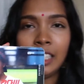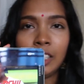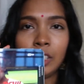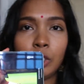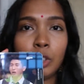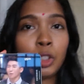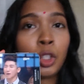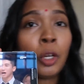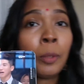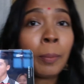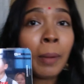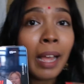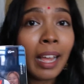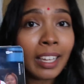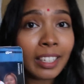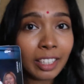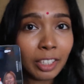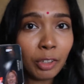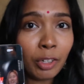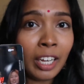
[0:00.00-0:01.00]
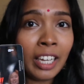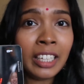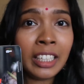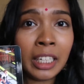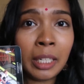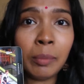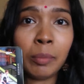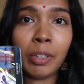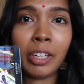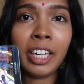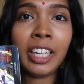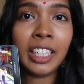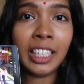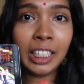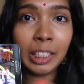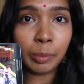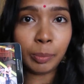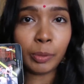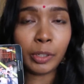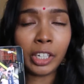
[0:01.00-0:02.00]
So John Park, you heard him, right?
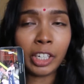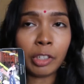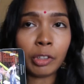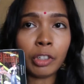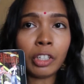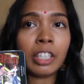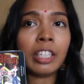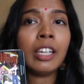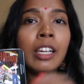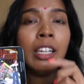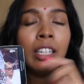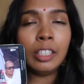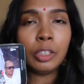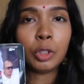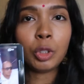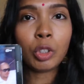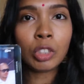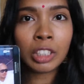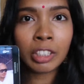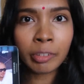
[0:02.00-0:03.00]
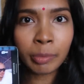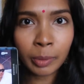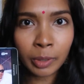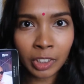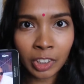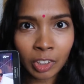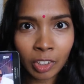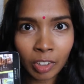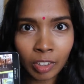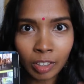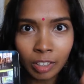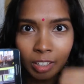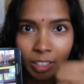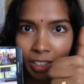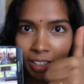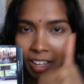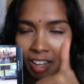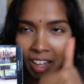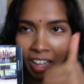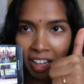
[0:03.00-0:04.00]
He's pretty good. Joseph Busto,
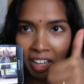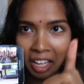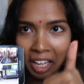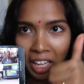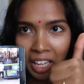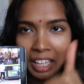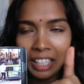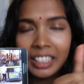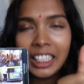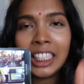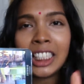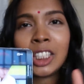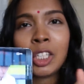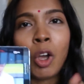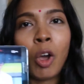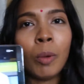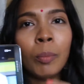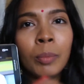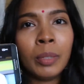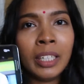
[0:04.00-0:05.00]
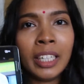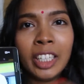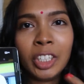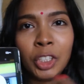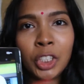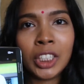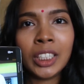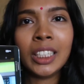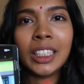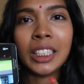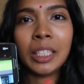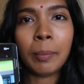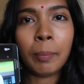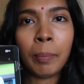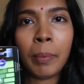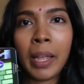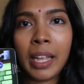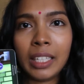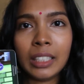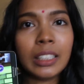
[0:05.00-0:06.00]
this combination is the
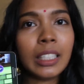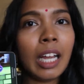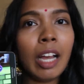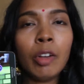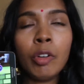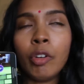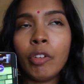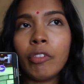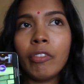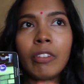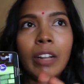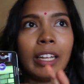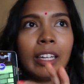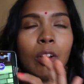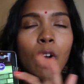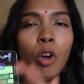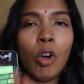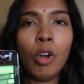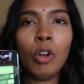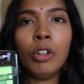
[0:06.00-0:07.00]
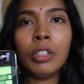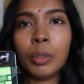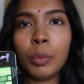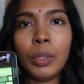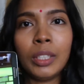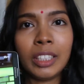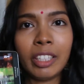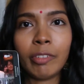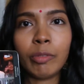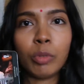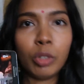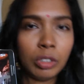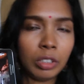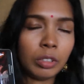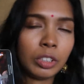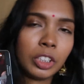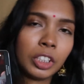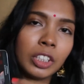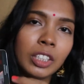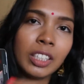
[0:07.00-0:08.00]
best. Out of like all the ones I've watched,
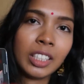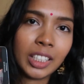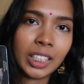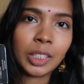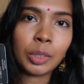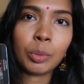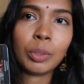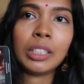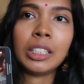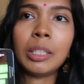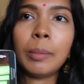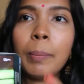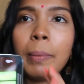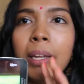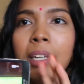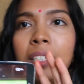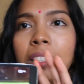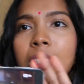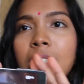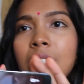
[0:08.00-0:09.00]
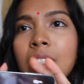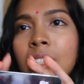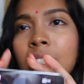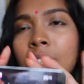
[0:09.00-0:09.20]
this one's the best.